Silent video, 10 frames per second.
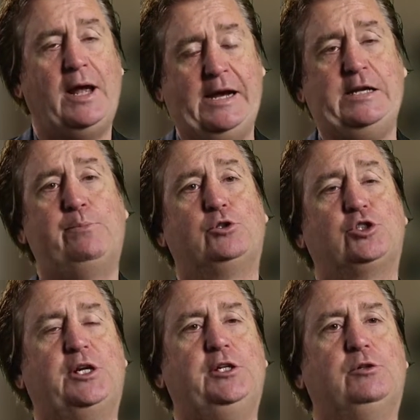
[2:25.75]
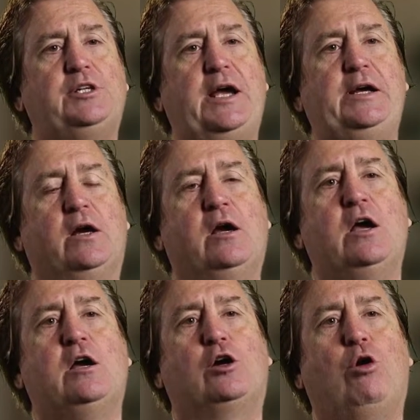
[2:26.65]
80% of your data,
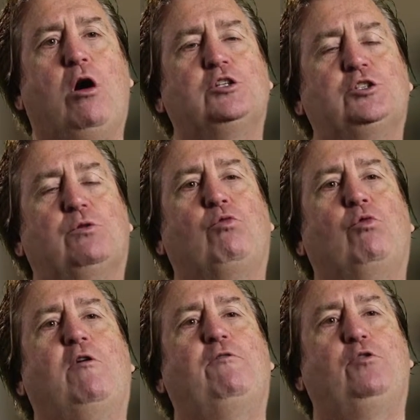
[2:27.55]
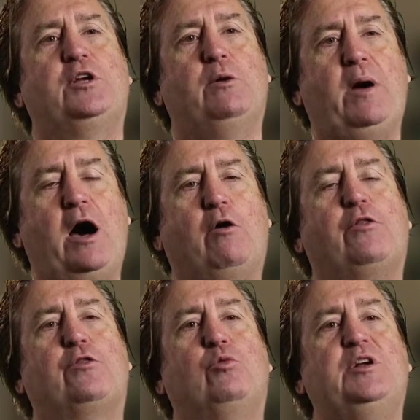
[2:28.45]
cost roughly about
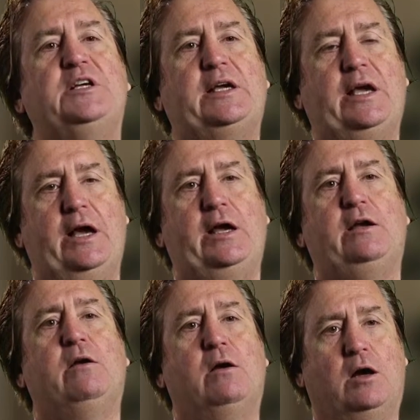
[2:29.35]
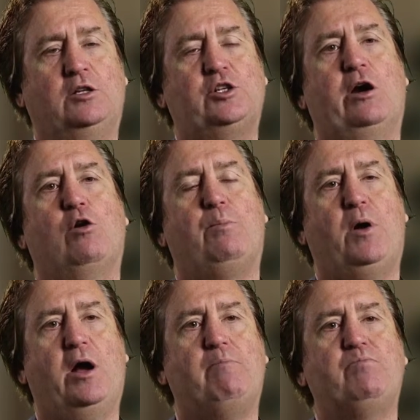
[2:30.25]
$3K a
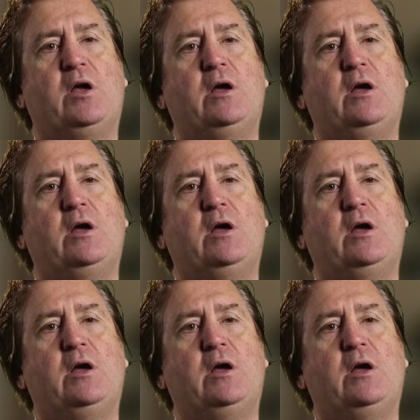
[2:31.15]
terabyte.